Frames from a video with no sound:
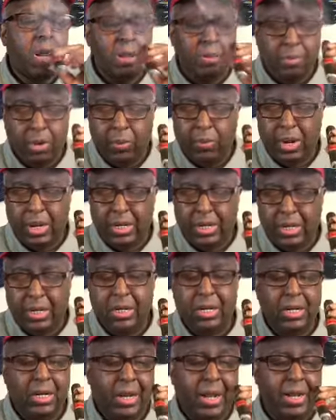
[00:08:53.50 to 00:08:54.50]
By the way, I did get
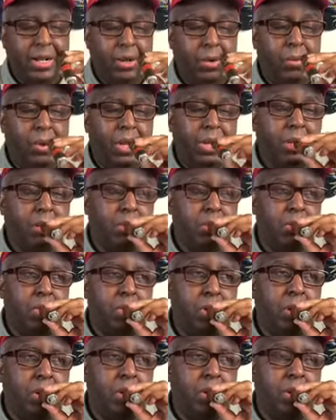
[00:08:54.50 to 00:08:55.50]
a 90 rating on
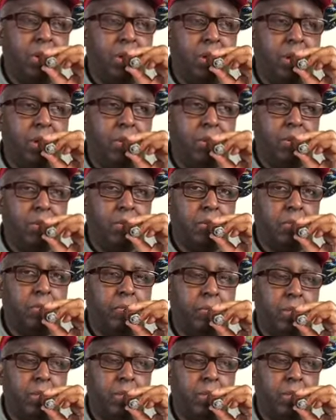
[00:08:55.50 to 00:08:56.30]
Cigar International.